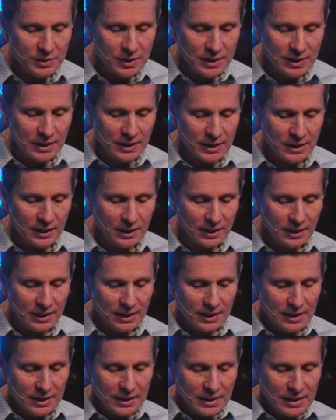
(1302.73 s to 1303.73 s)
king,
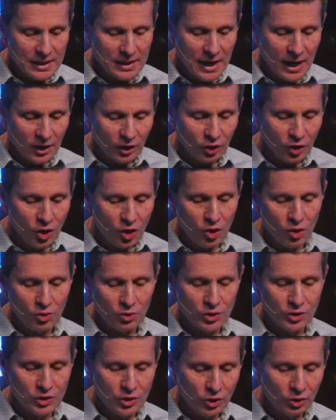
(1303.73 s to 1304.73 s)
he got low,
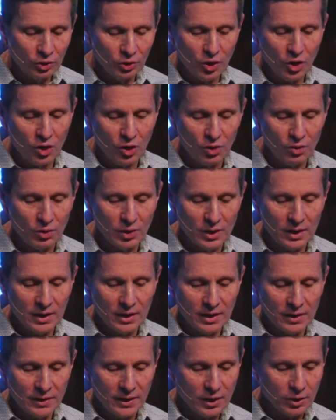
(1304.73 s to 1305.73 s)
so low
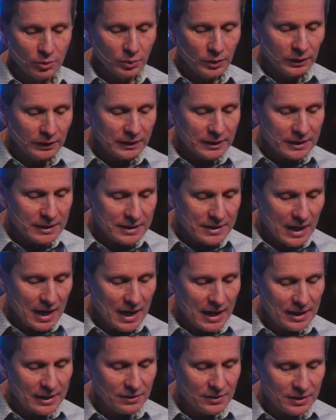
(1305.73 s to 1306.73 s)
that he willingly
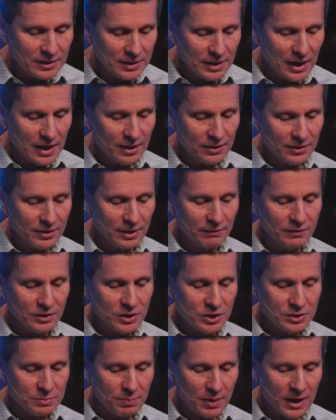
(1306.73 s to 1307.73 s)
died the death of a
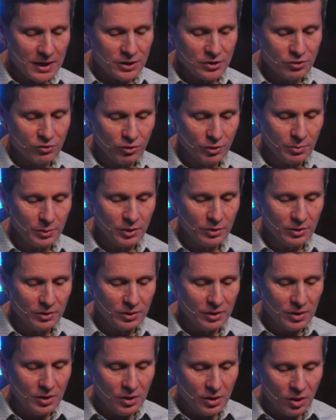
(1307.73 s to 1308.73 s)
despised criminal,
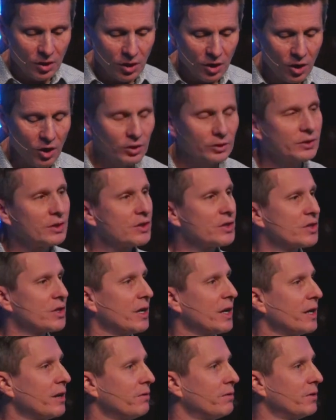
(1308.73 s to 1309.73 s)
all to
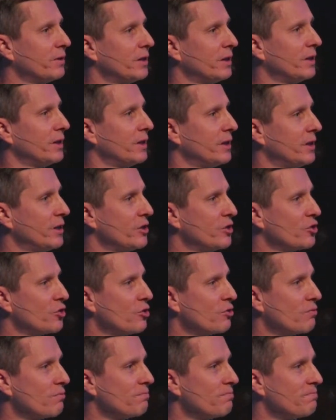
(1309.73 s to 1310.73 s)
save his
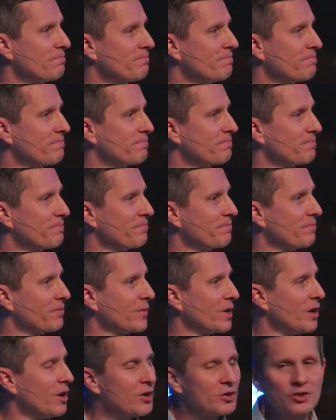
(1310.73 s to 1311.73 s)
own.
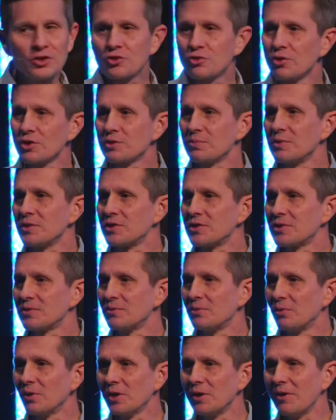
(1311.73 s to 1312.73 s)
So this Christmas,
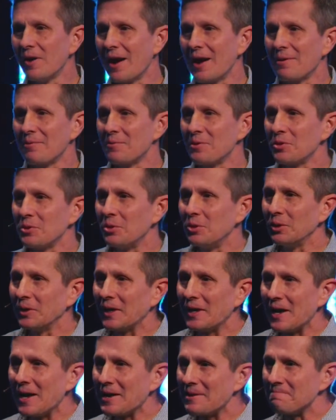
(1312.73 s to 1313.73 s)
where are you at with a holy
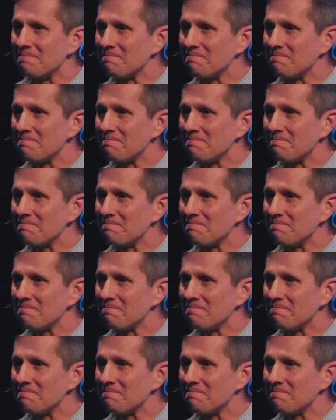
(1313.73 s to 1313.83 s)
God?